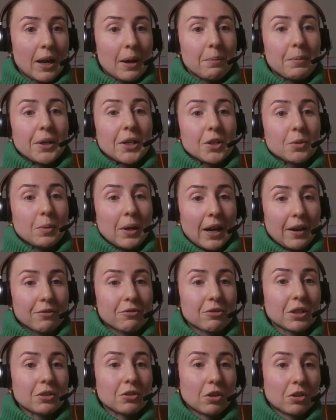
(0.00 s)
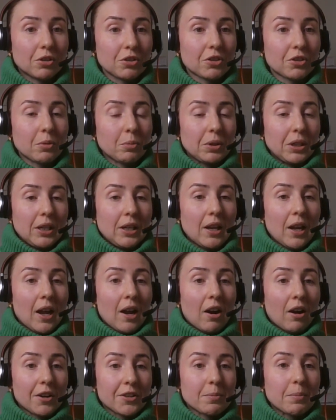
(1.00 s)
because we have to acknowledge that
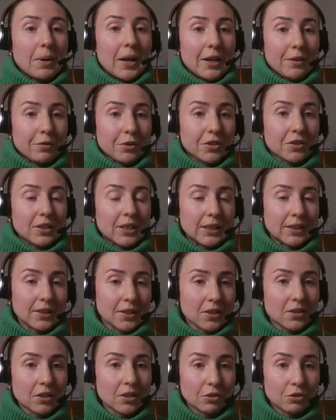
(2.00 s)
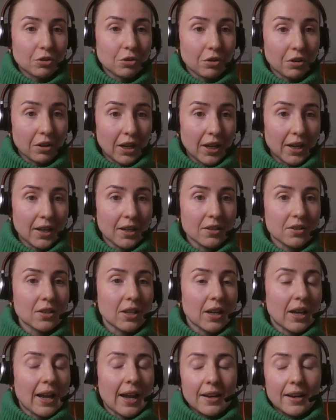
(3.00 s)
our demand for steel is still too great.